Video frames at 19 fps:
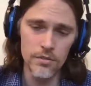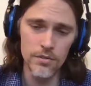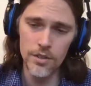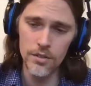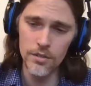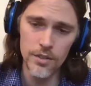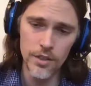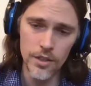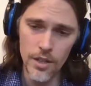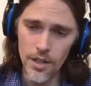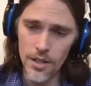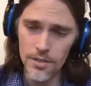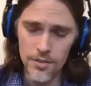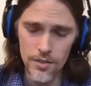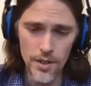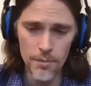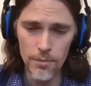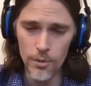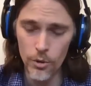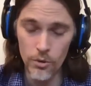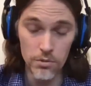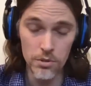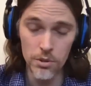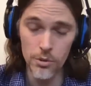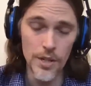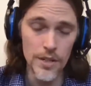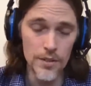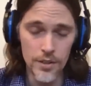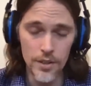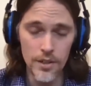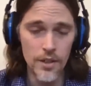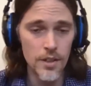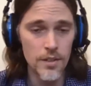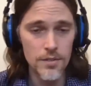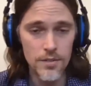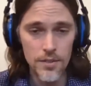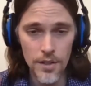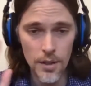the, the concept or create the
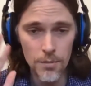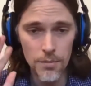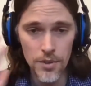concept.